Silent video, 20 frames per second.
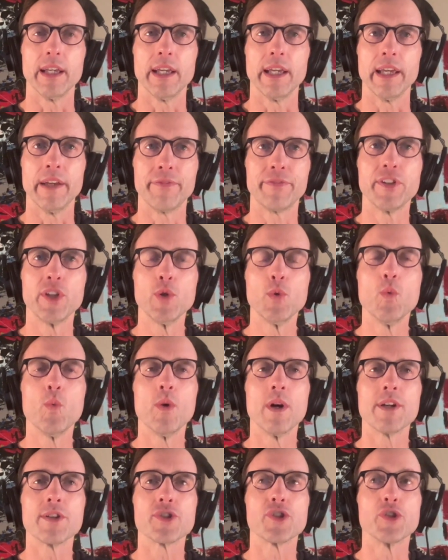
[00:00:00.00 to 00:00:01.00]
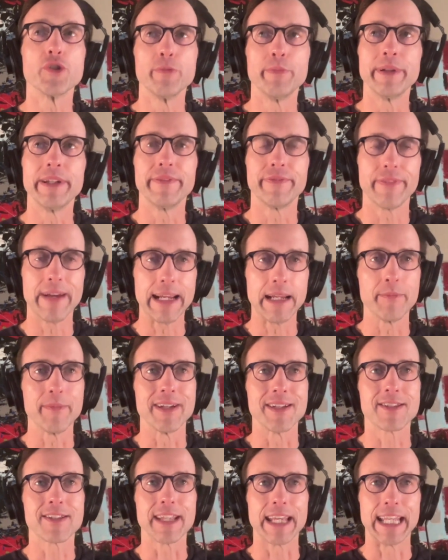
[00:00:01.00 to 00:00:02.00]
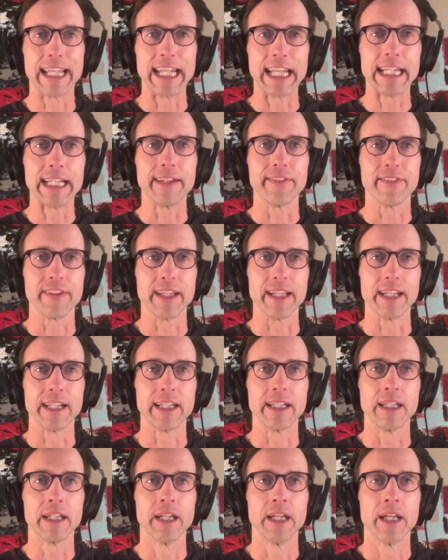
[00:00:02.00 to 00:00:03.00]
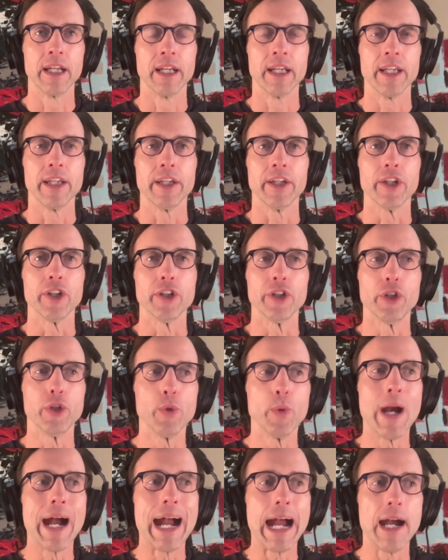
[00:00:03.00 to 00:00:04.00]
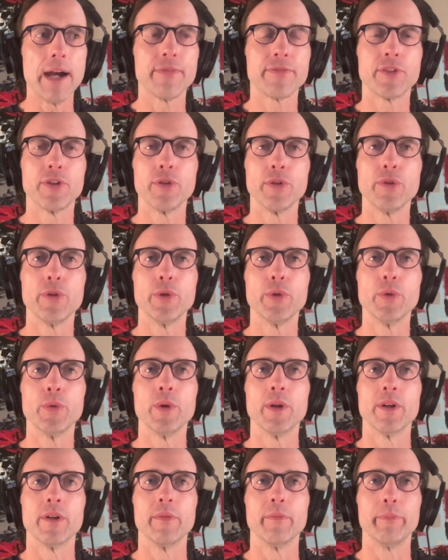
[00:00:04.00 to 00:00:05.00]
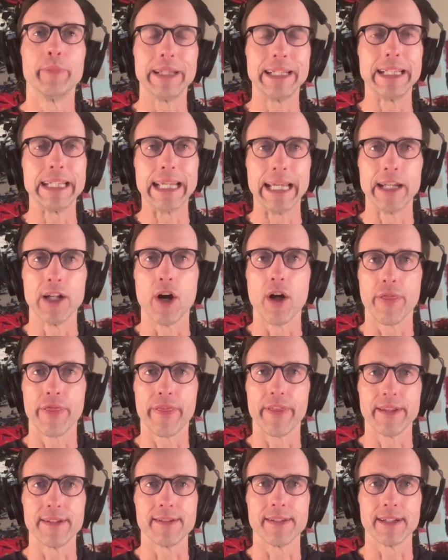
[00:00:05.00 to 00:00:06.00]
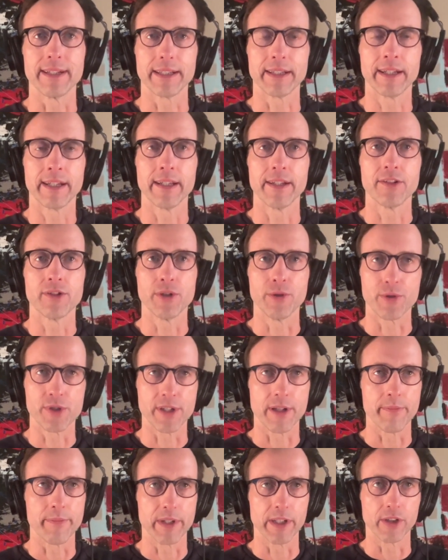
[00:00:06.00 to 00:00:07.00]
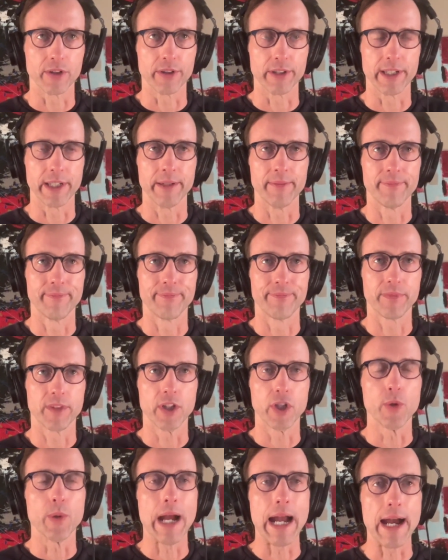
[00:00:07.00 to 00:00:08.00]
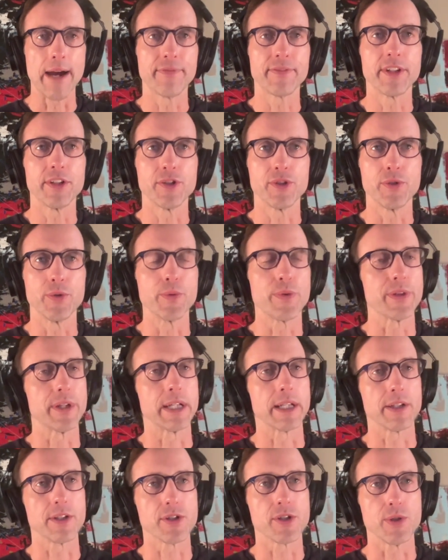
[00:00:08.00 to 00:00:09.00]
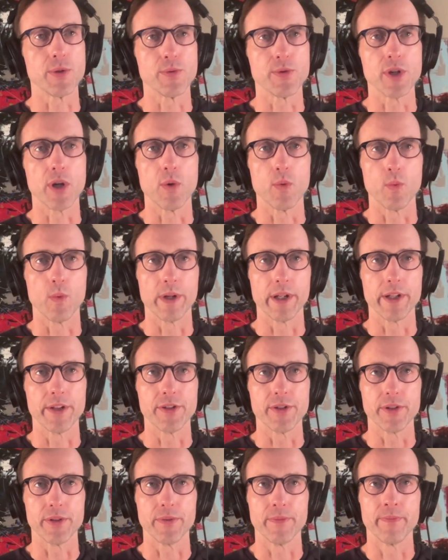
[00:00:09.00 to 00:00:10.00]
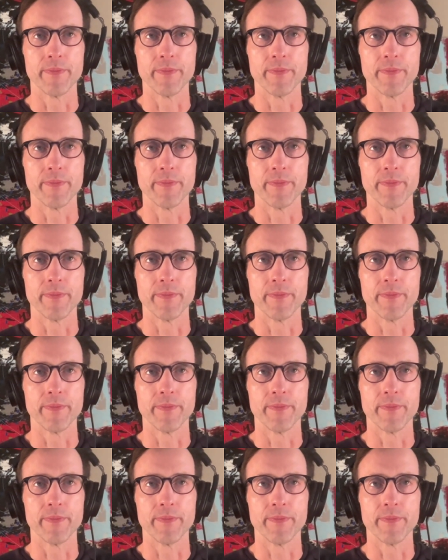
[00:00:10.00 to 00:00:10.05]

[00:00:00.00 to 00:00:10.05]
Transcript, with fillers: If you want to be famous in anything, you have to be inauthentic to some degree. You have to do things you don't want to do.